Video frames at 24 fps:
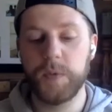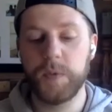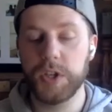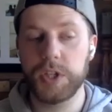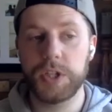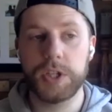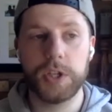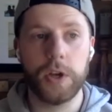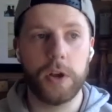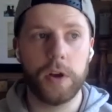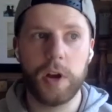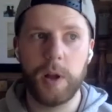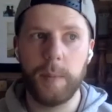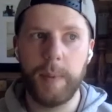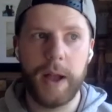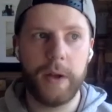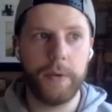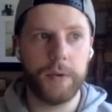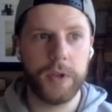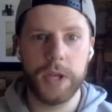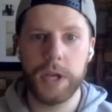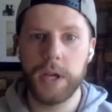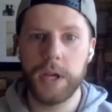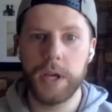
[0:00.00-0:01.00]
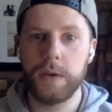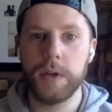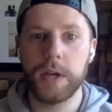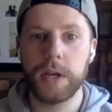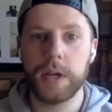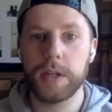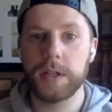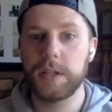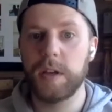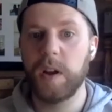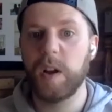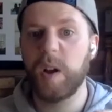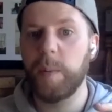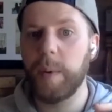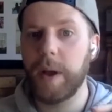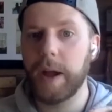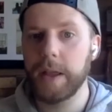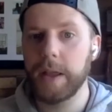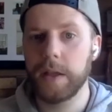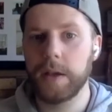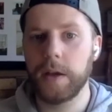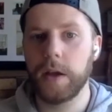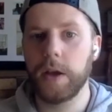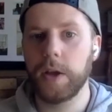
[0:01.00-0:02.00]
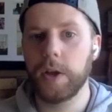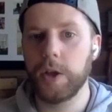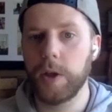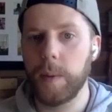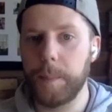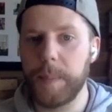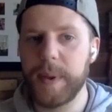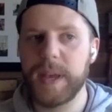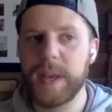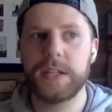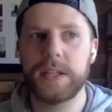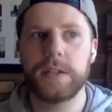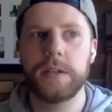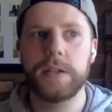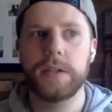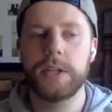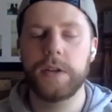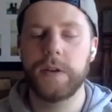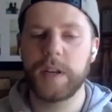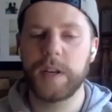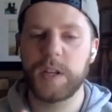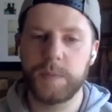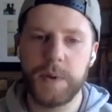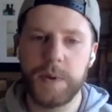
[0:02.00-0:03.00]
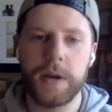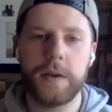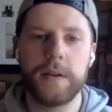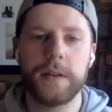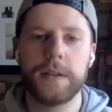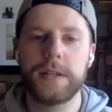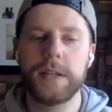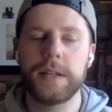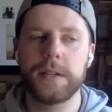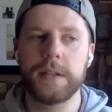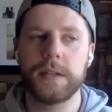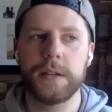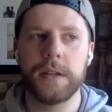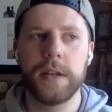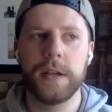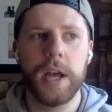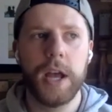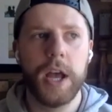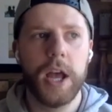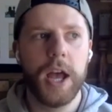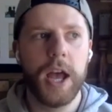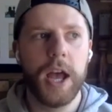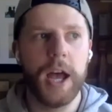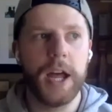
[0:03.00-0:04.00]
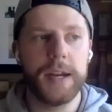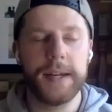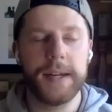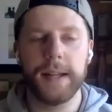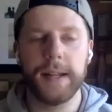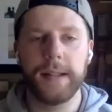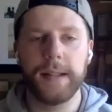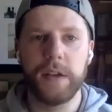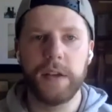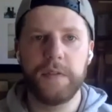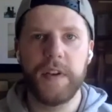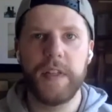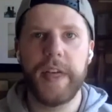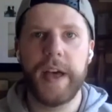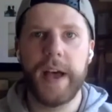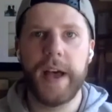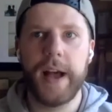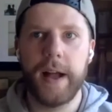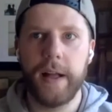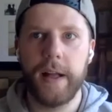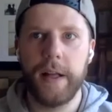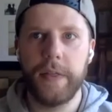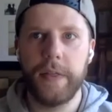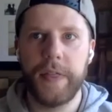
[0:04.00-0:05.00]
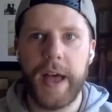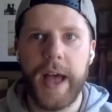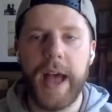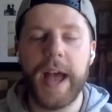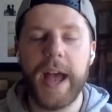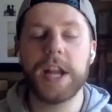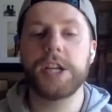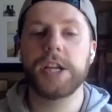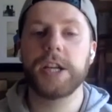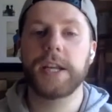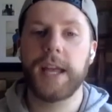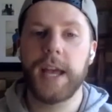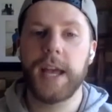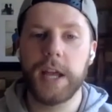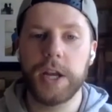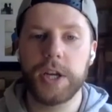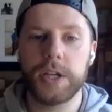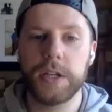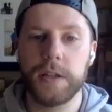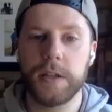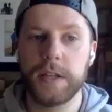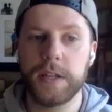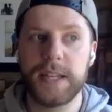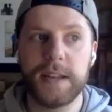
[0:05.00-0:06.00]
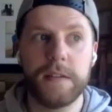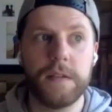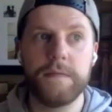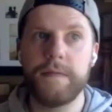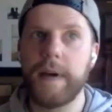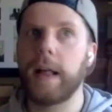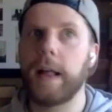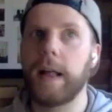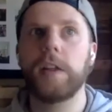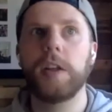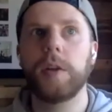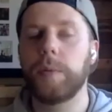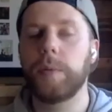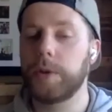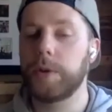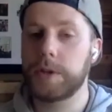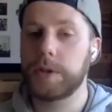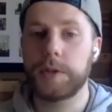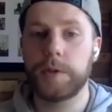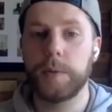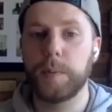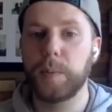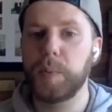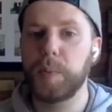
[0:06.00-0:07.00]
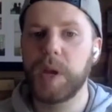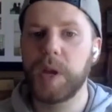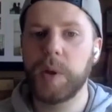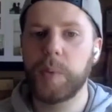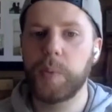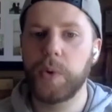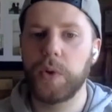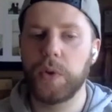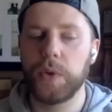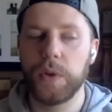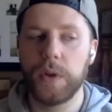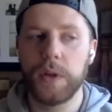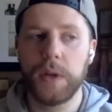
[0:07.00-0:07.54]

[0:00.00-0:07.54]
just talk about you can talk about your business, your experiences, and deliver that education that's invaluable to some people.